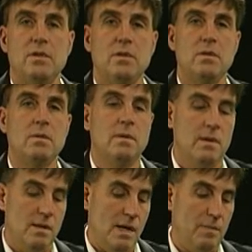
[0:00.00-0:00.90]
until
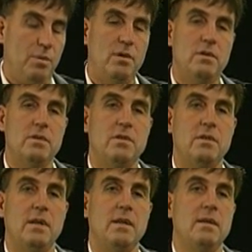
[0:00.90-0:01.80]
I pull on the
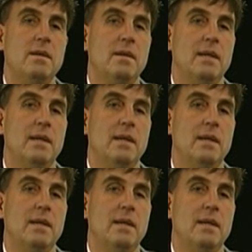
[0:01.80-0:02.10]
string